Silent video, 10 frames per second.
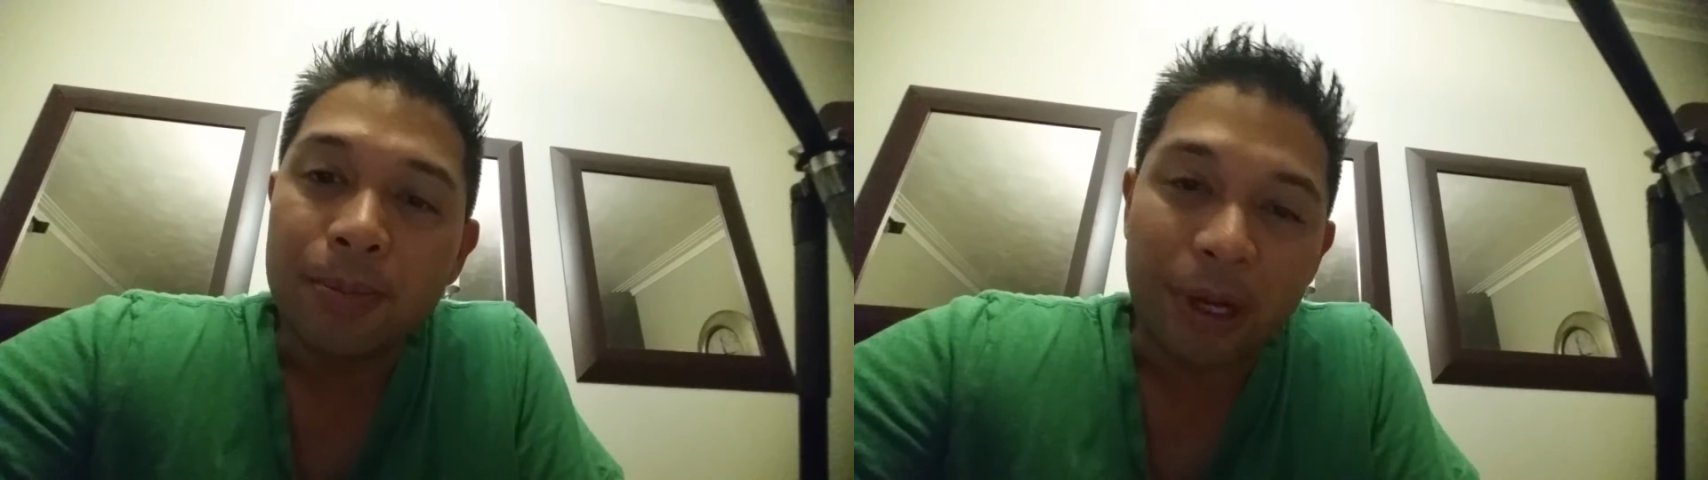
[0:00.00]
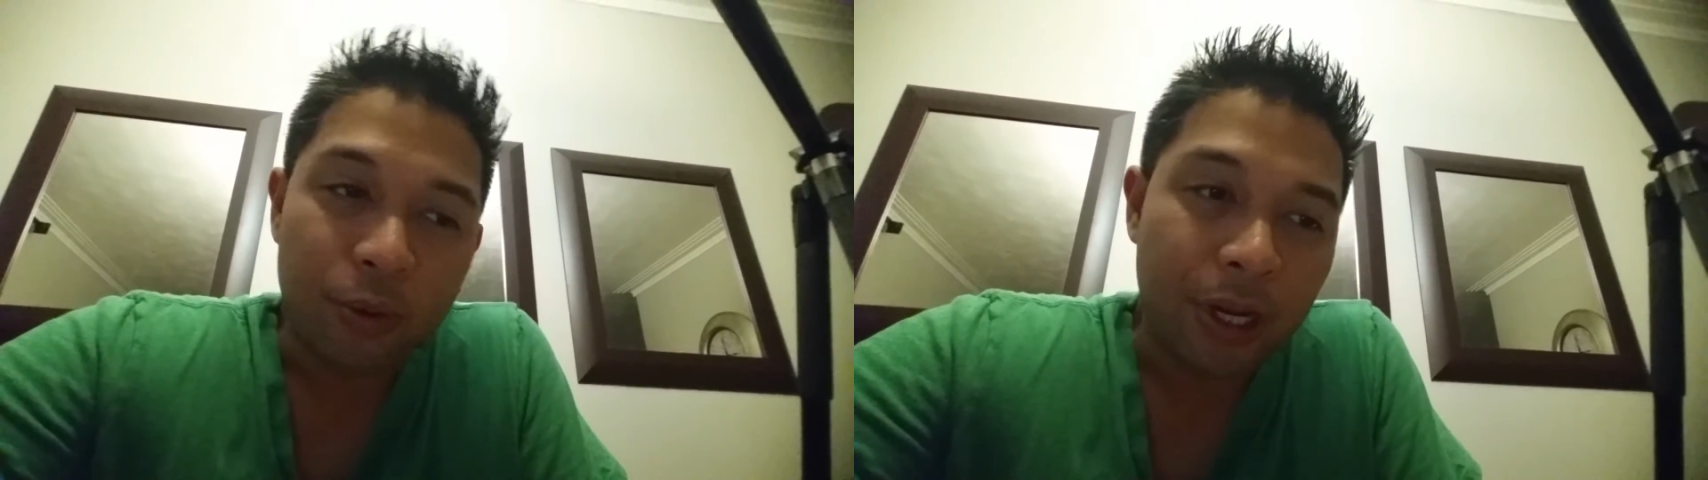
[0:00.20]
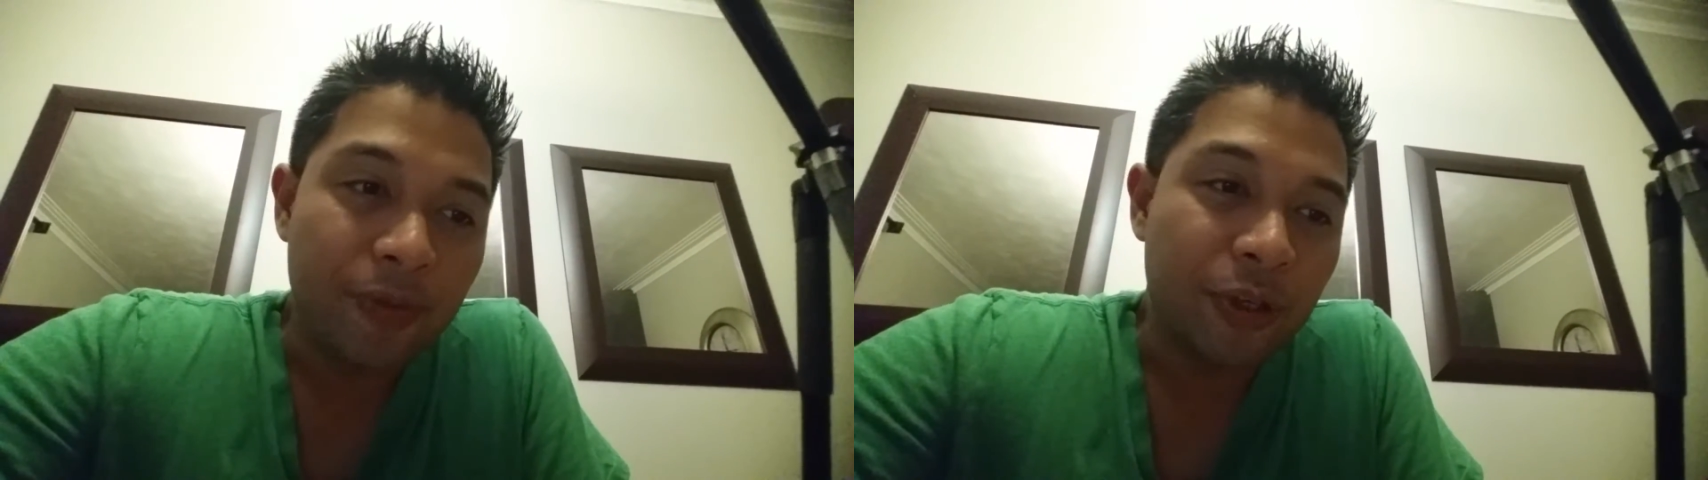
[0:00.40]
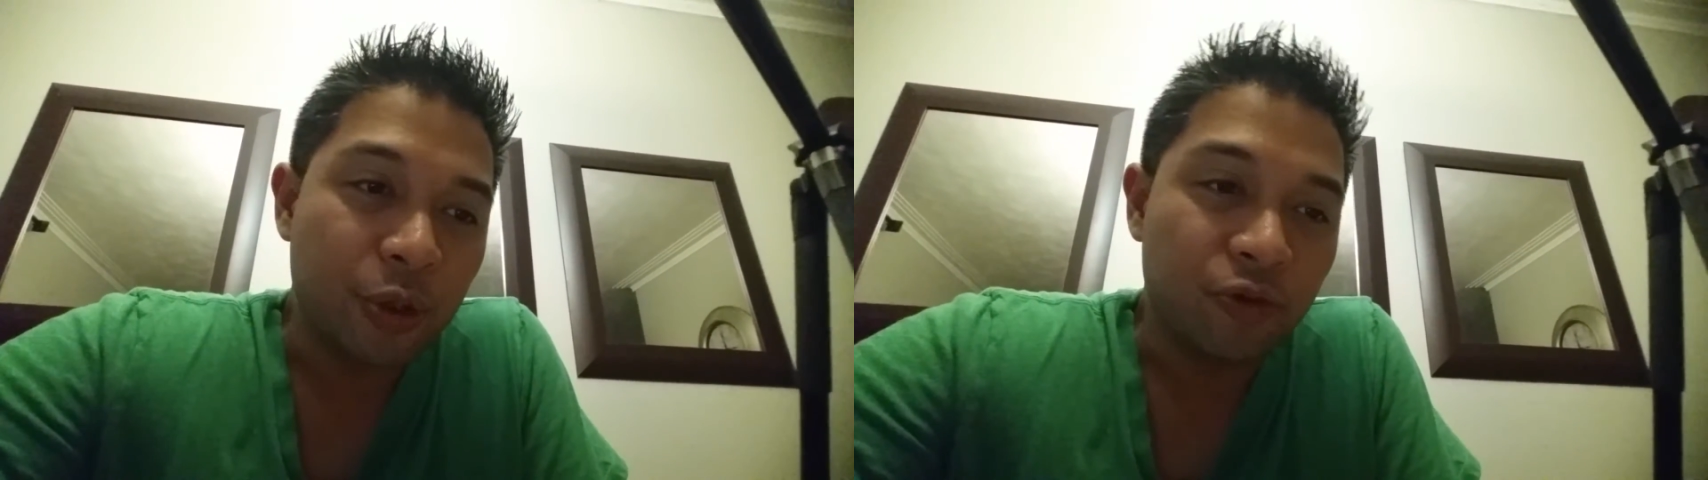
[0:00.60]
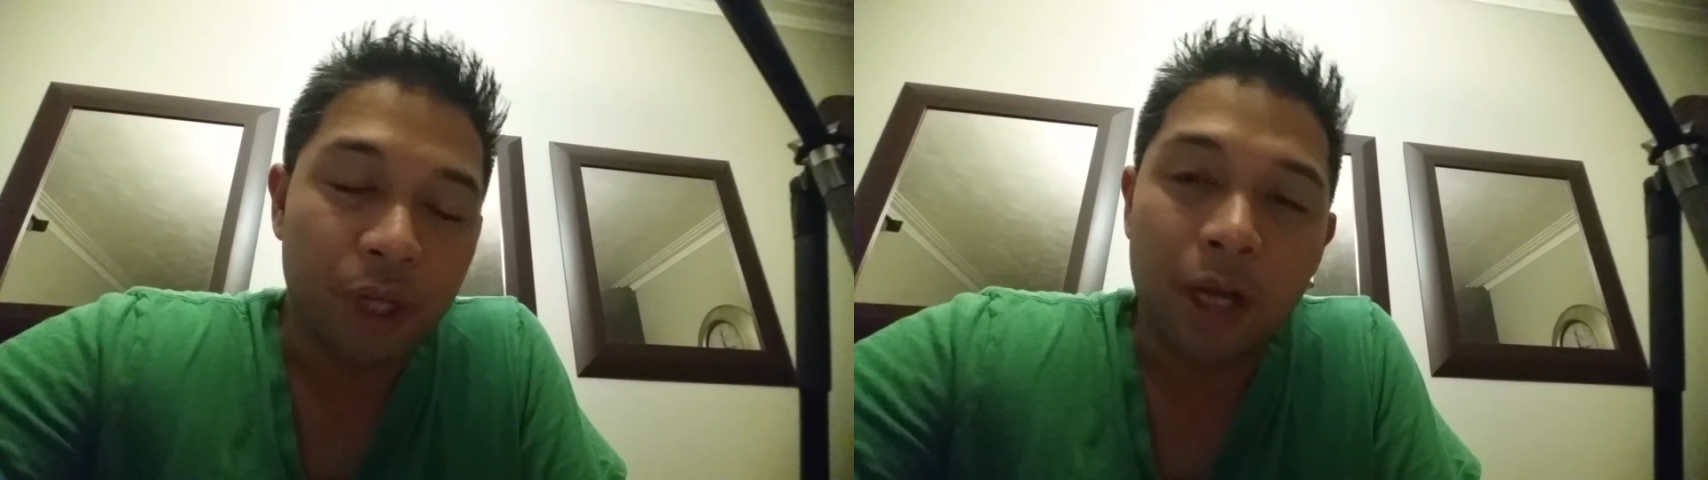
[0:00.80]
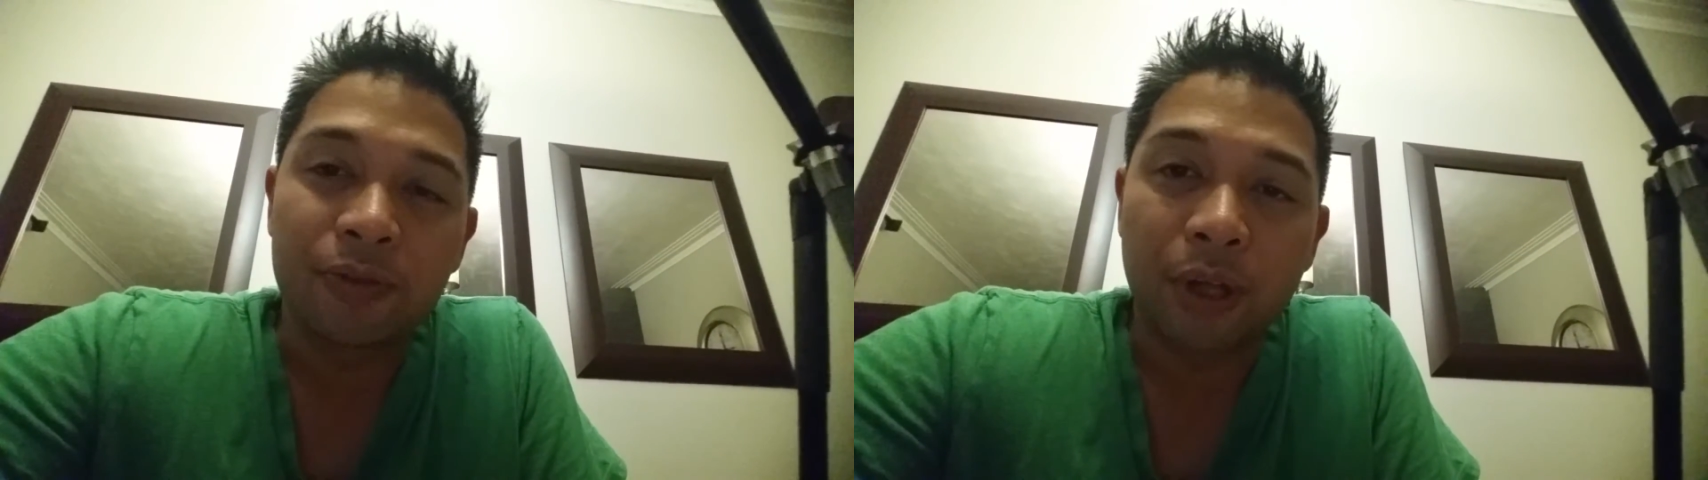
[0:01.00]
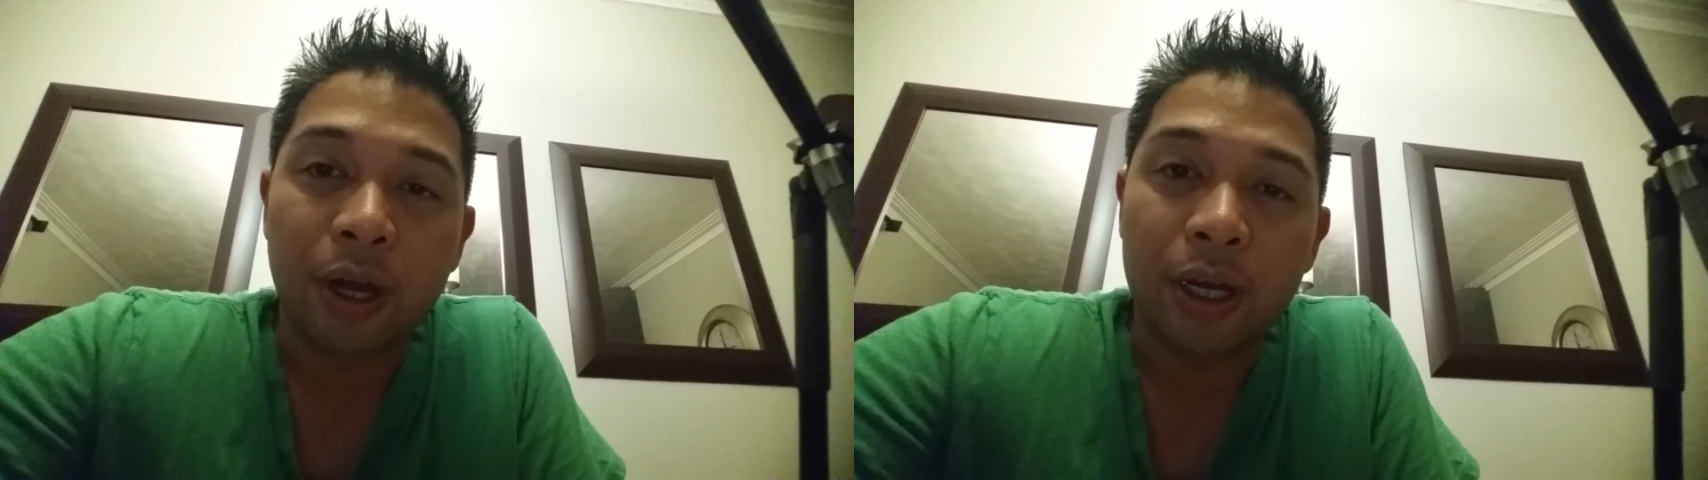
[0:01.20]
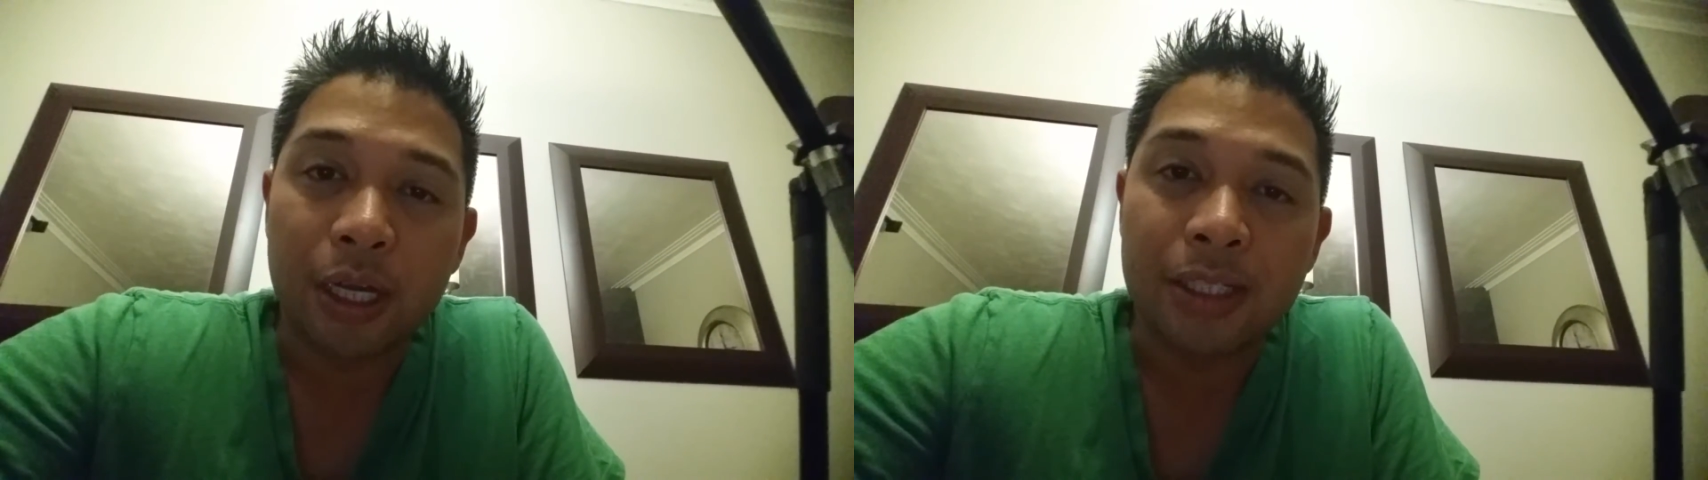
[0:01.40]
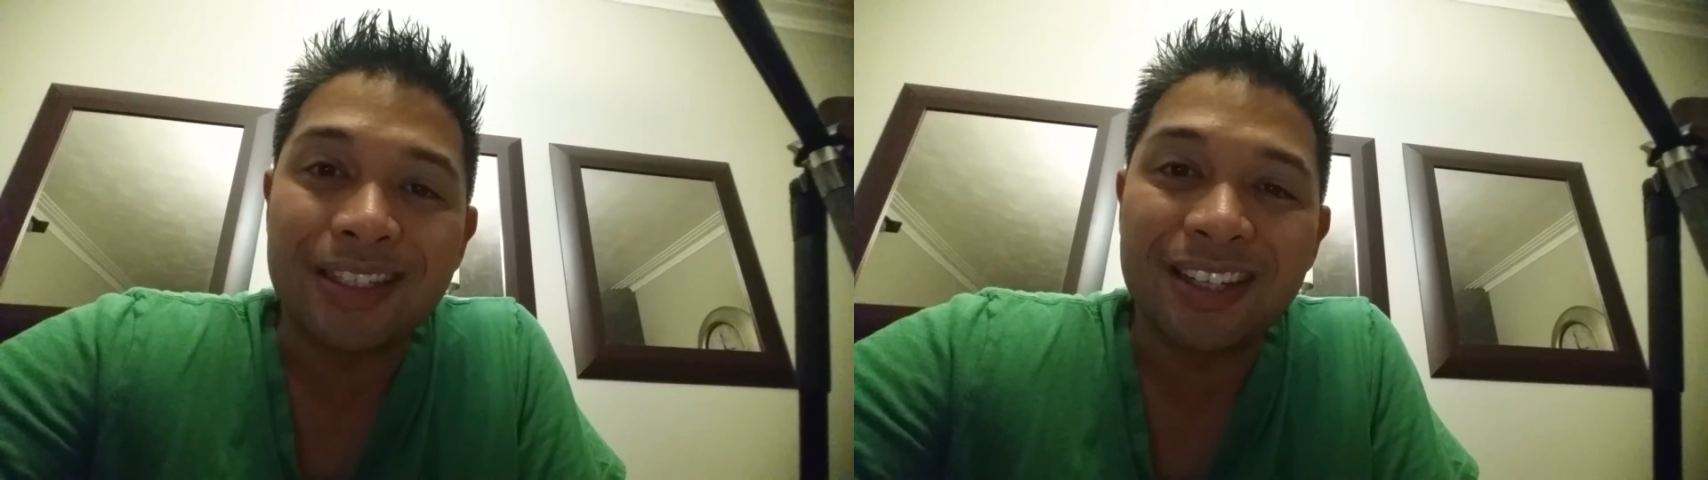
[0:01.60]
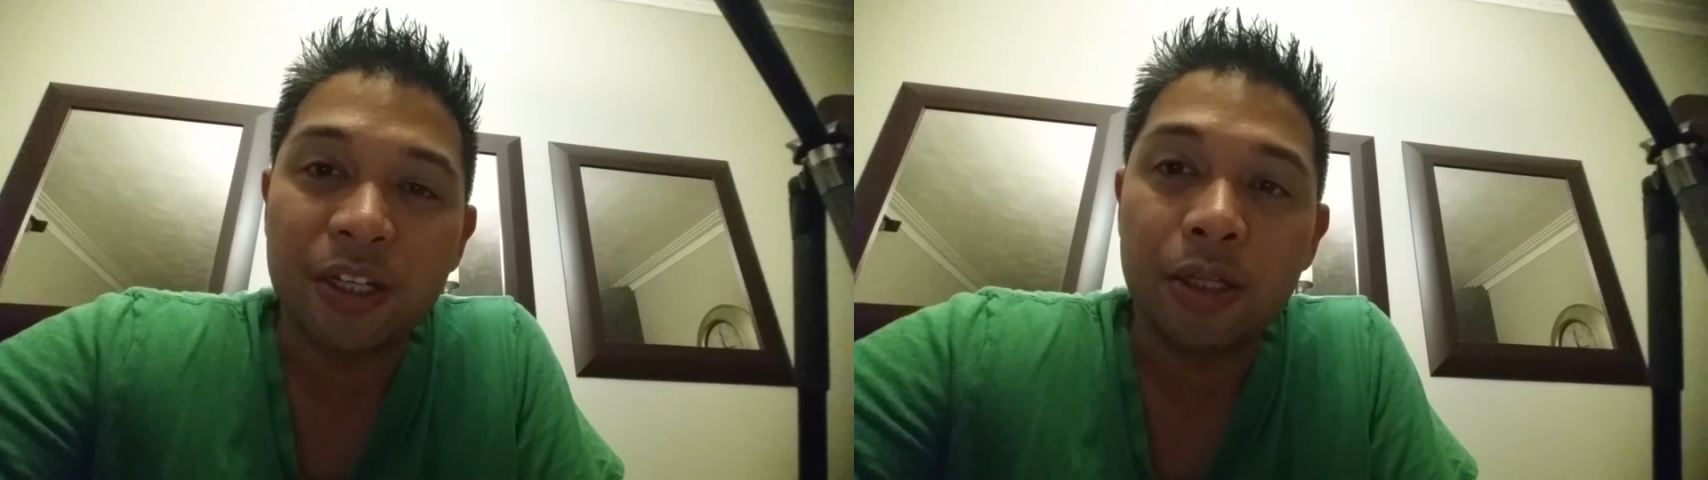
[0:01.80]
but I won't have a new vlog vlog
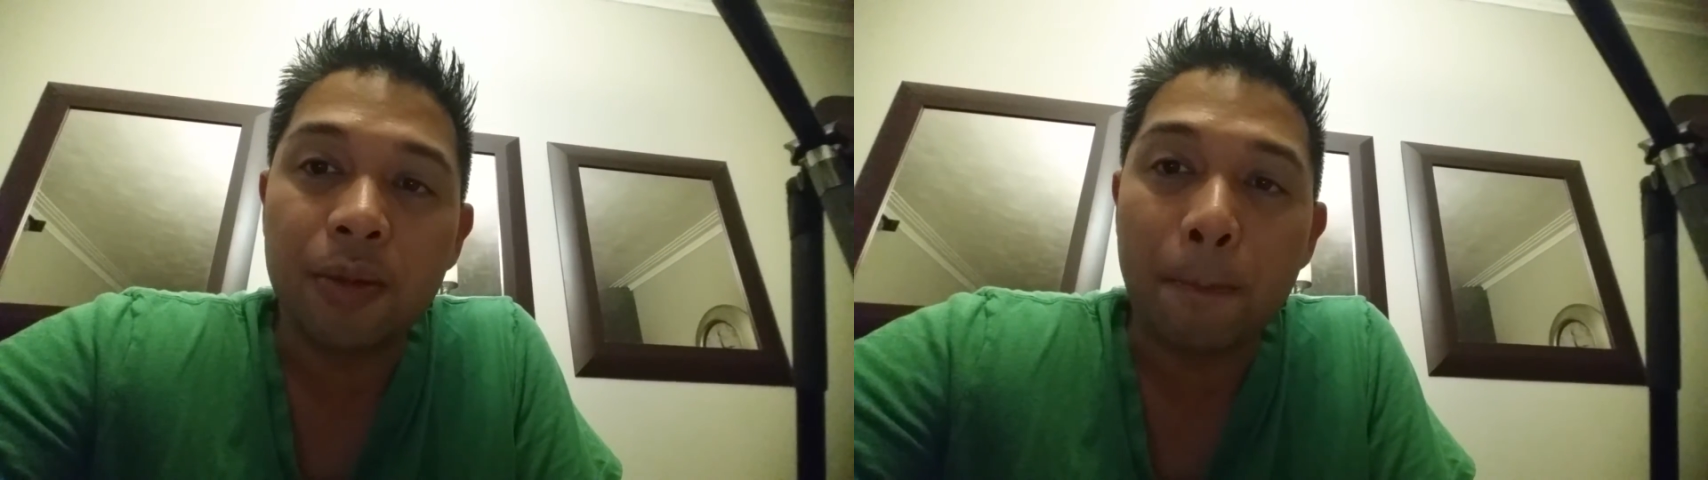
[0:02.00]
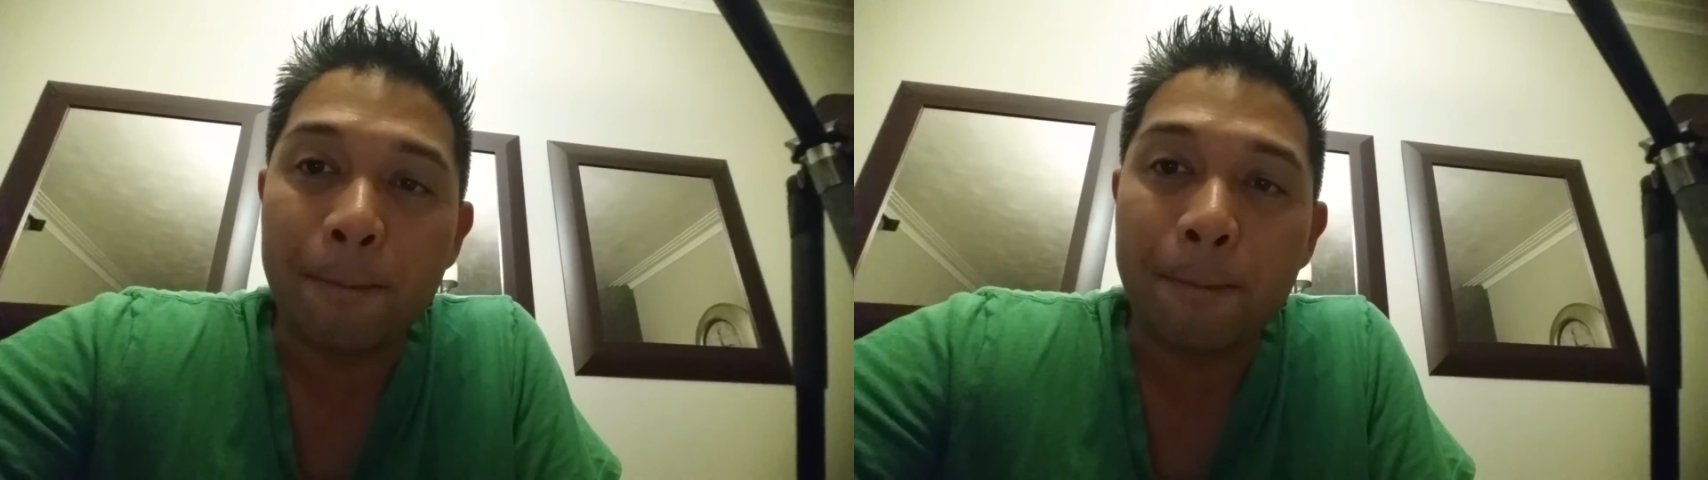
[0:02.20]
until